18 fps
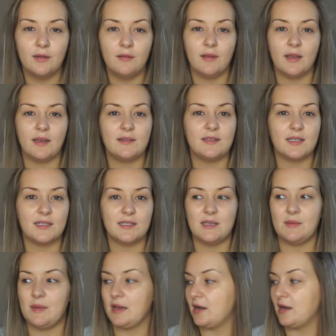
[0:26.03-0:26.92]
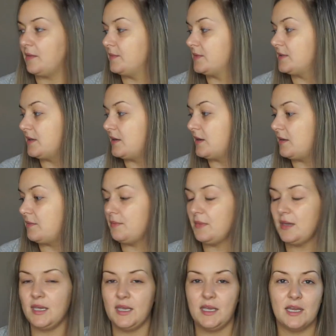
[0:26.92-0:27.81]
like Disney makeups.
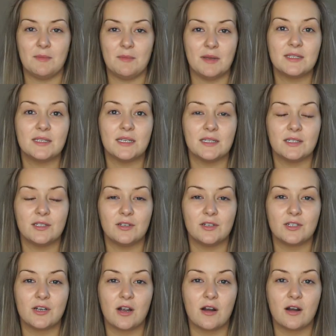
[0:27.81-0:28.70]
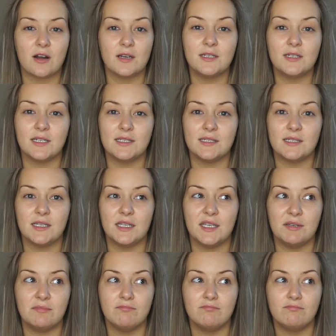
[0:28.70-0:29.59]
Me and my sisters are
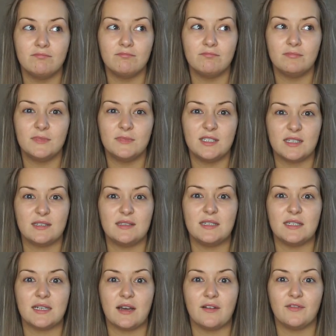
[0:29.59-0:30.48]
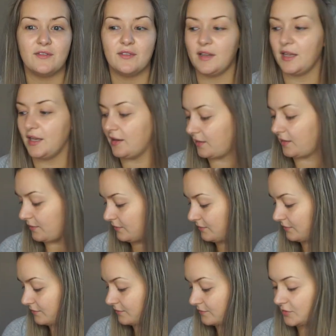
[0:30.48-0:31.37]
Disney daft, like
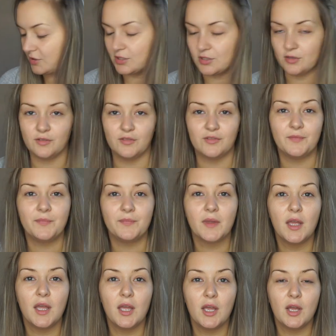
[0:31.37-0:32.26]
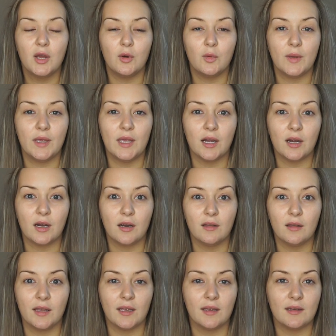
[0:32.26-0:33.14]
she's off. We
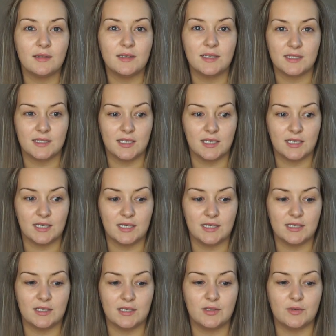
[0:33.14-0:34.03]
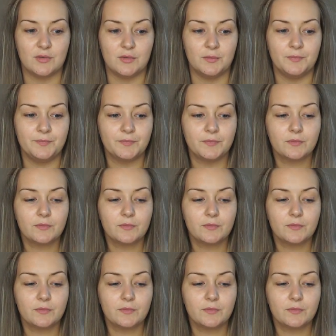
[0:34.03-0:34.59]
are like Disney crazy, so